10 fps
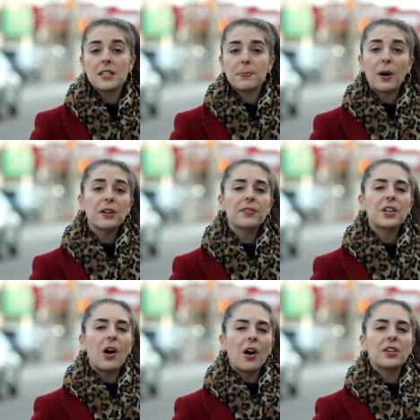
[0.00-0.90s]
as part of
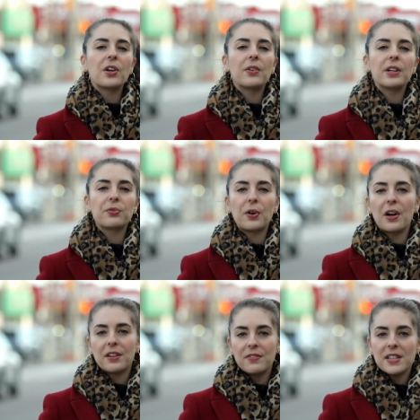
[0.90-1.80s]
an ongoing
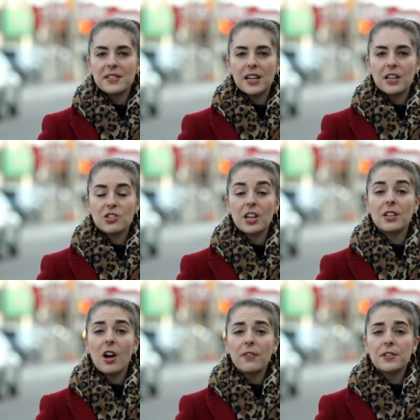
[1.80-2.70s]
fraud
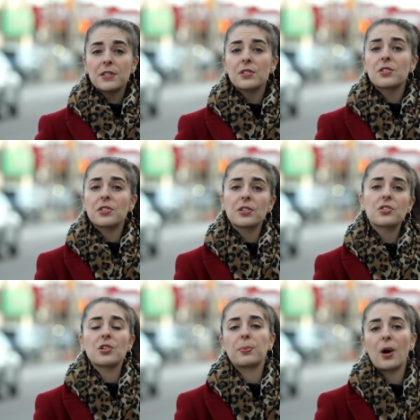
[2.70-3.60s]
investigation, officers
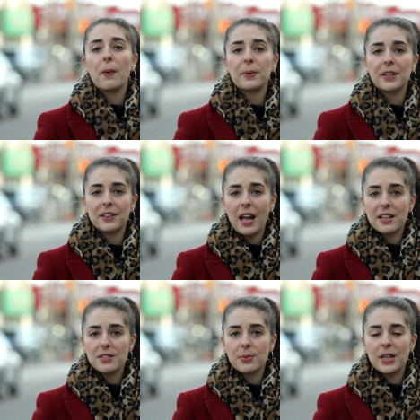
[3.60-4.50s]
searched a property
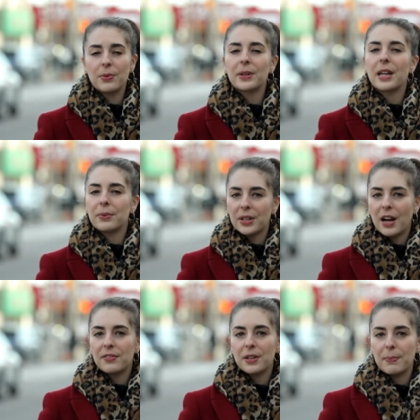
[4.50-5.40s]
last week where they
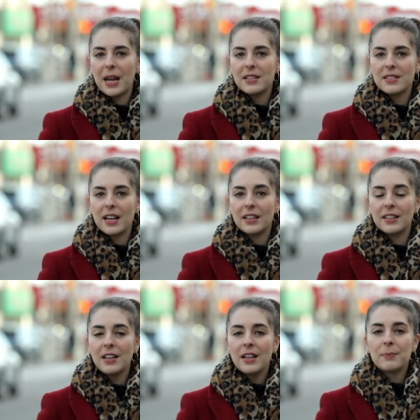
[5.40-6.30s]
recovered a painting.
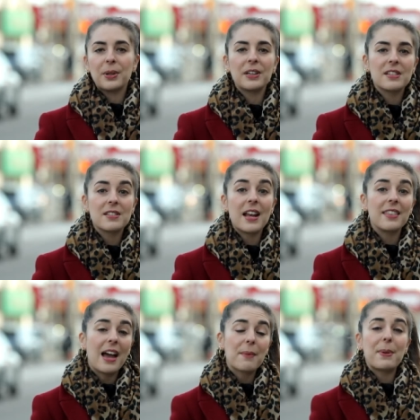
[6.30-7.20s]
Police say
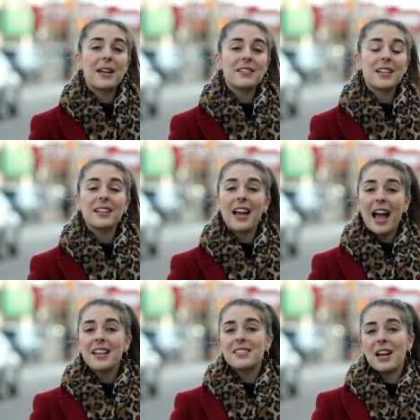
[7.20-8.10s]
that painting
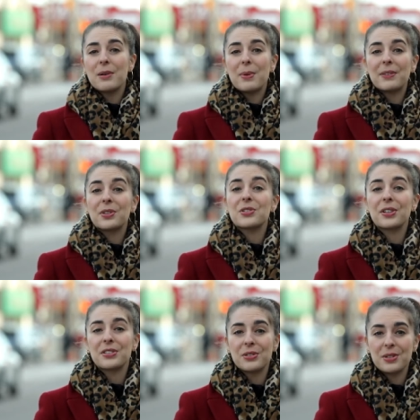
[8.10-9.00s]
has now been
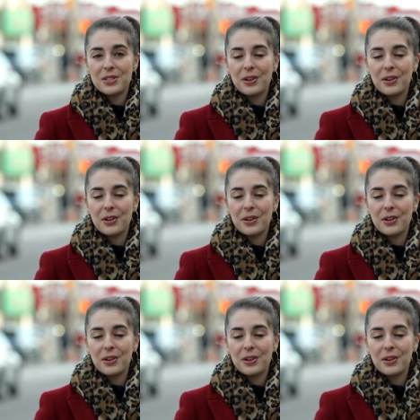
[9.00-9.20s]
returned to its